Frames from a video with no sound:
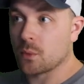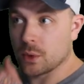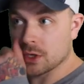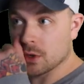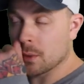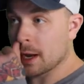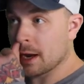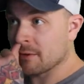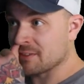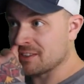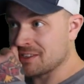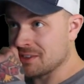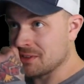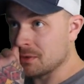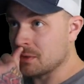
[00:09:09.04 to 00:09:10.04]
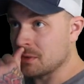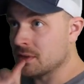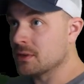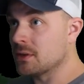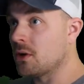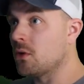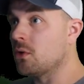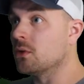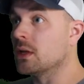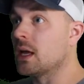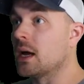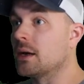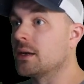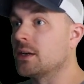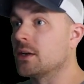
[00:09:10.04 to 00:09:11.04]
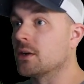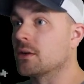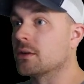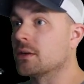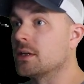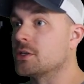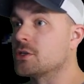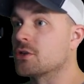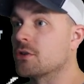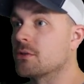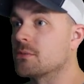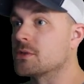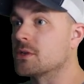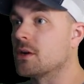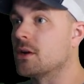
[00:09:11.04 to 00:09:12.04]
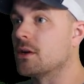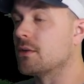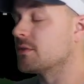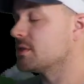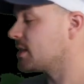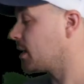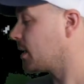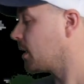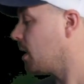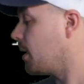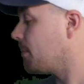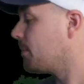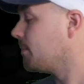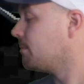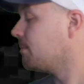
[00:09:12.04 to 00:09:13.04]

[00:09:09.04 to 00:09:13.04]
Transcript: we don't have to do a whole lot here in terms of setting up.